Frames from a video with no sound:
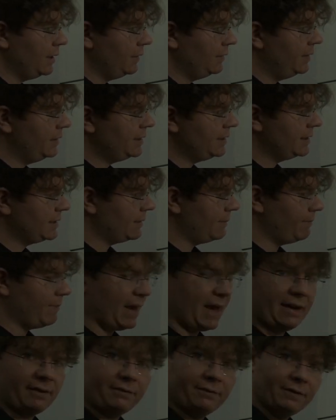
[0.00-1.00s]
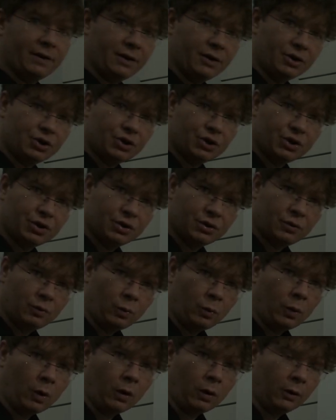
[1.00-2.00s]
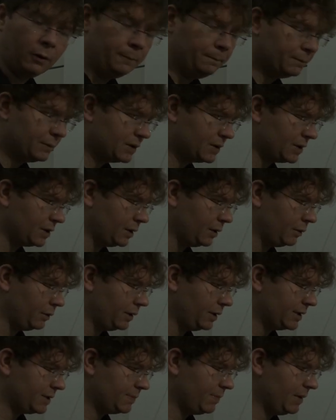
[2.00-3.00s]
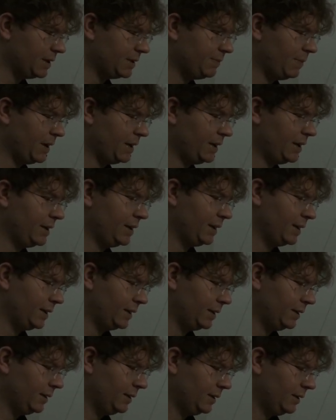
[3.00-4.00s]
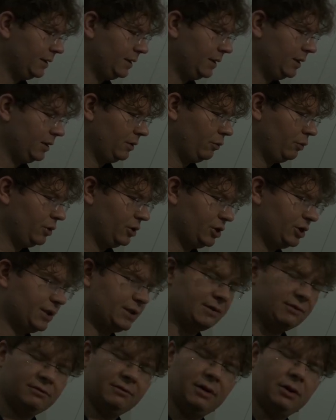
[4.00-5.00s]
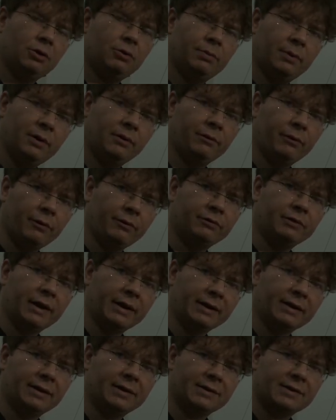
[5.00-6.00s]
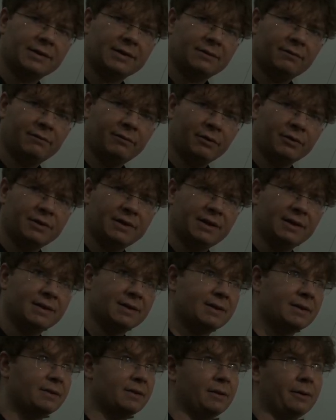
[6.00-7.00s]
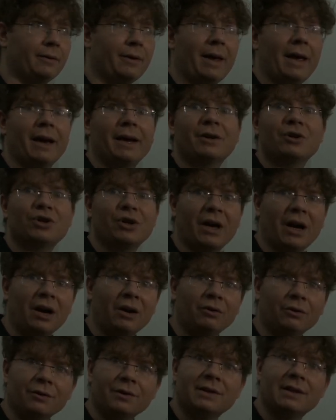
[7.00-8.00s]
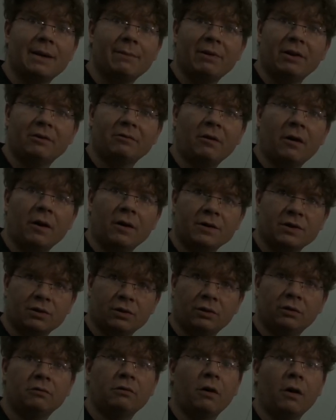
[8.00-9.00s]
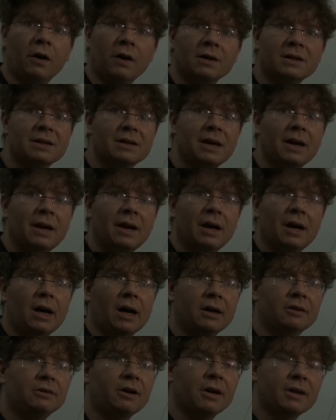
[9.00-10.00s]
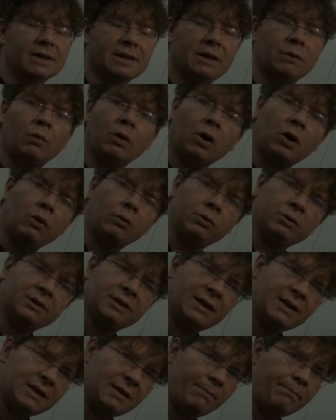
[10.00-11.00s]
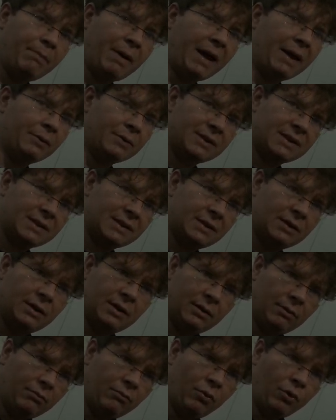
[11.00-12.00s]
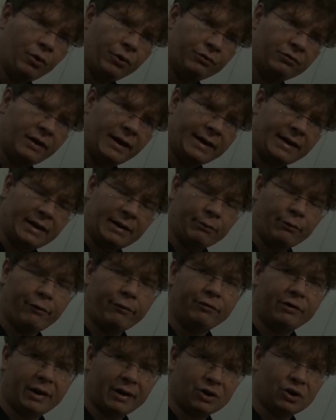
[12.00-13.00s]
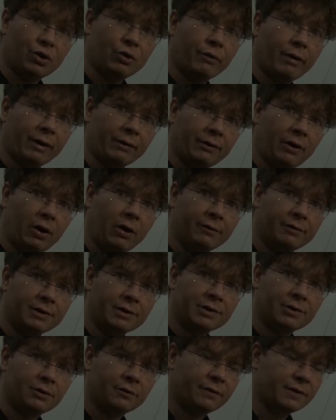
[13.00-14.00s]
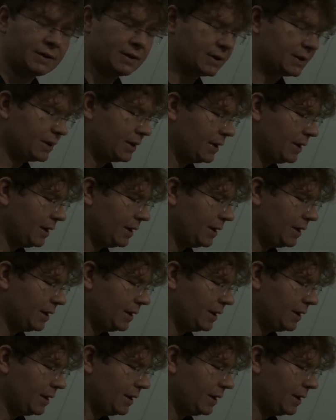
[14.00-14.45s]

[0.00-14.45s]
This is a matte finish wall, so it's painted with just a little bit of reflectance versus eggshell or semi-gloss or gloss. A glossy wall will tend to bounce more light and reflection directly off the surface.